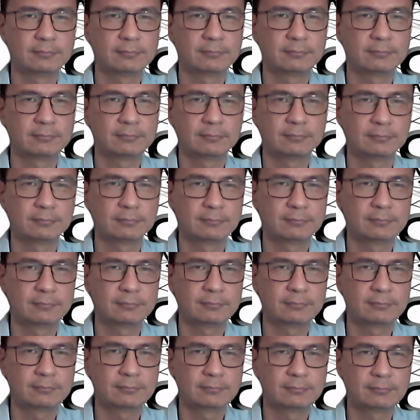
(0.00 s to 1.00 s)

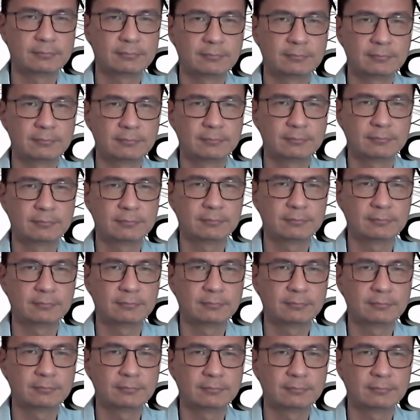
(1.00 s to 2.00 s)

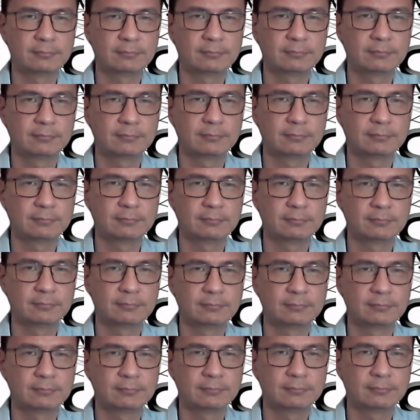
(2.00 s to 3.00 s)

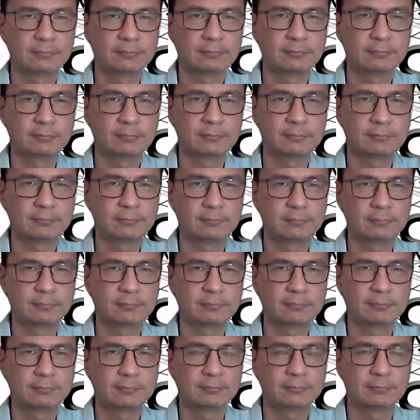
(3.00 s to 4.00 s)

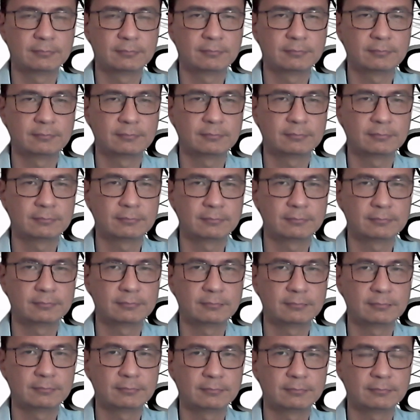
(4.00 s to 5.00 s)

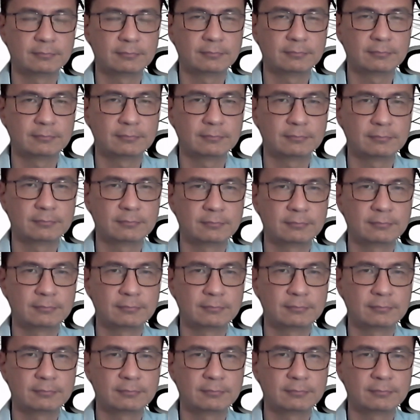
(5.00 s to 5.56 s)
No words are spoken by the person on screen.